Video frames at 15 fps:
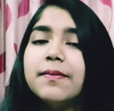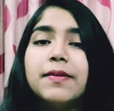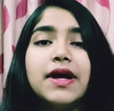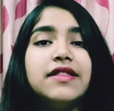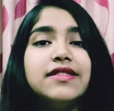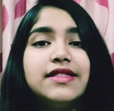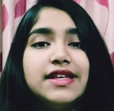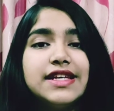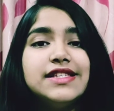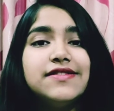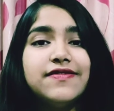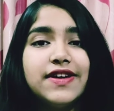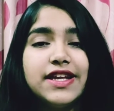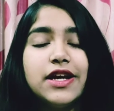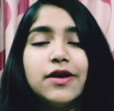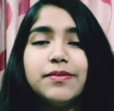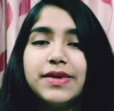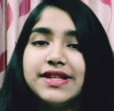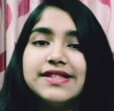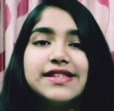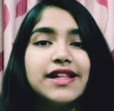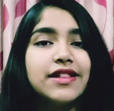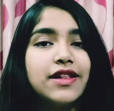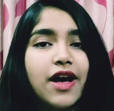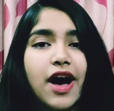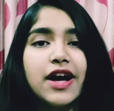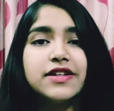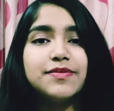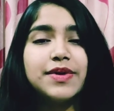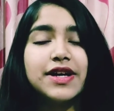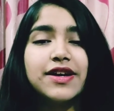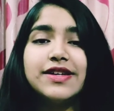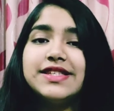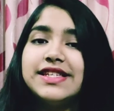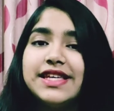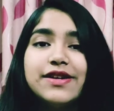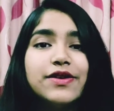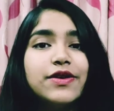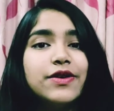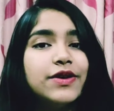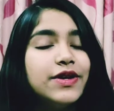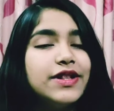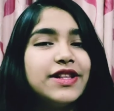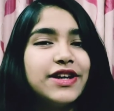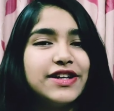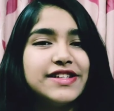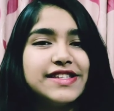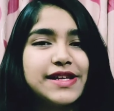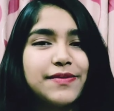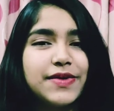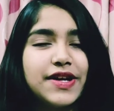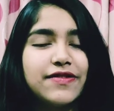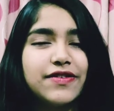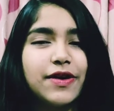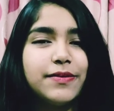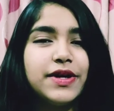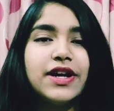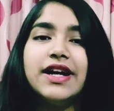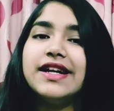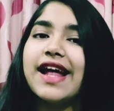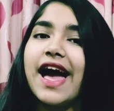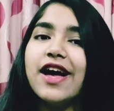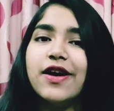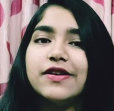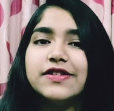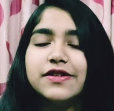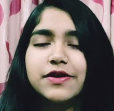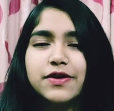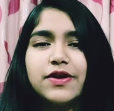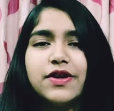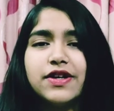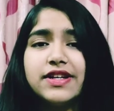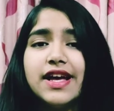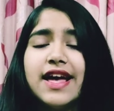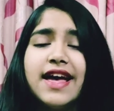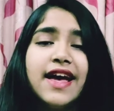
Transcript: but this video means a lot because you could learn something from here and I also could.